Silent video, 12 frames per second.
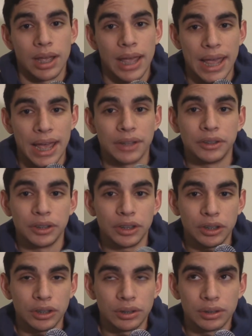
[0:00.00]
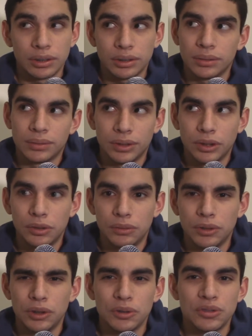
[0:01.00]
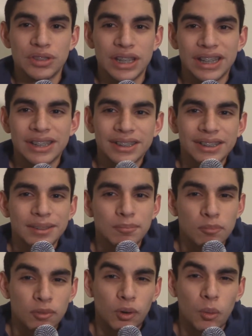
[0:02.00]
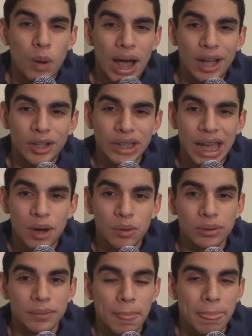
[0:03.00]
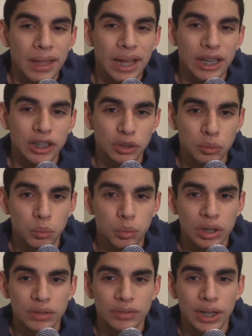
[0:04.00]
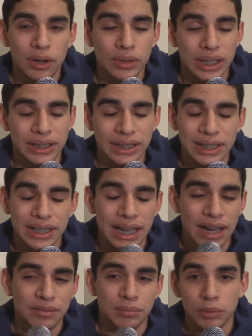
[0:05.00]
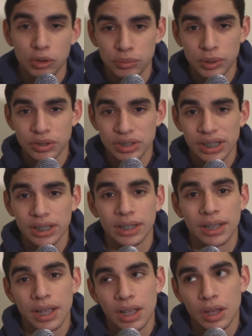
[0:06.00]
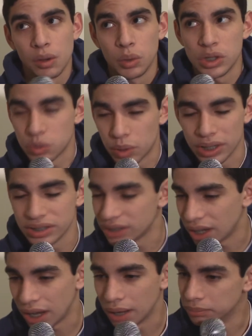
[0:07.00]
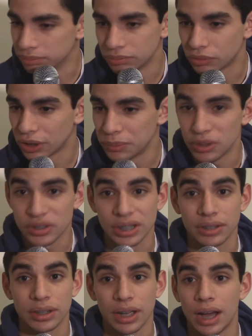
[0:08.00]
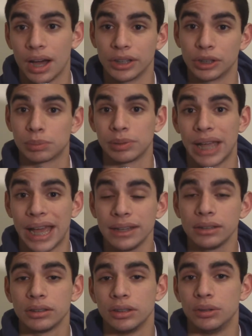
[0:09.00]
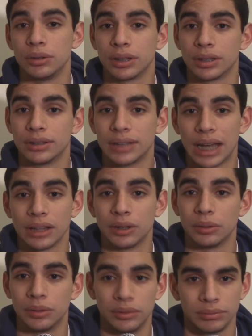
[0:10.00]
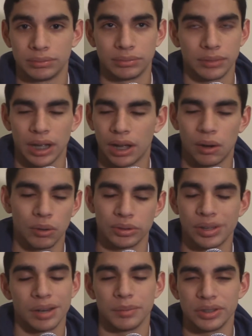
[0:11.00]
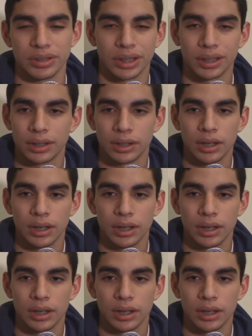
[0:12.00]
and you've used it for a while now, you would have known that they did have Move Music, which was free music on your plan. You could download a whole ton of music.